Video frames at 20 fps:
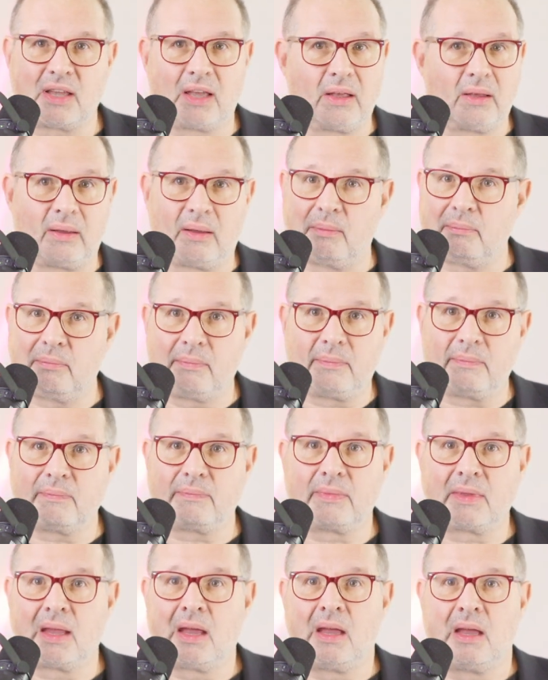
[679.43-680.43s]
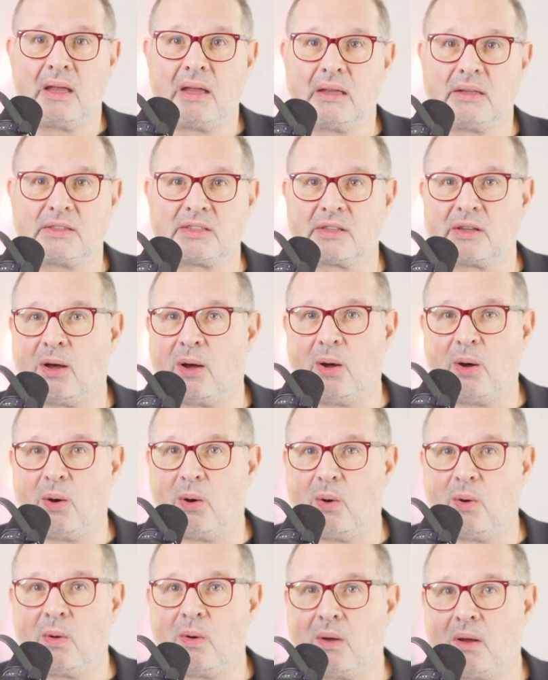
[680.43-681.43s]
Um,
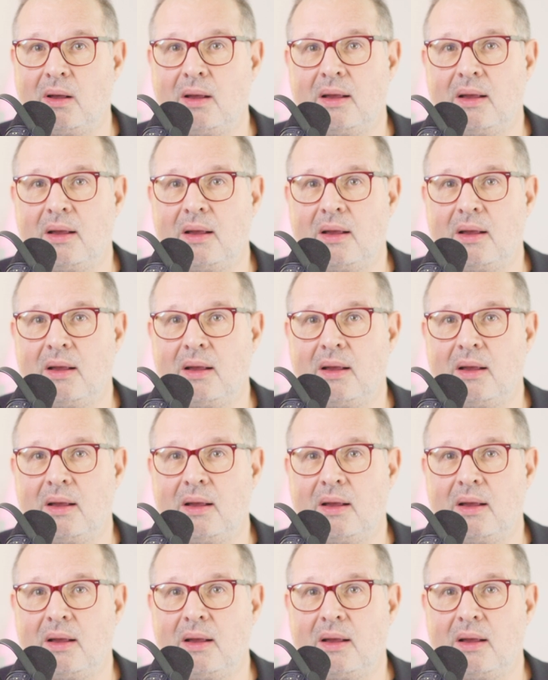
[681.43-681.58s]
so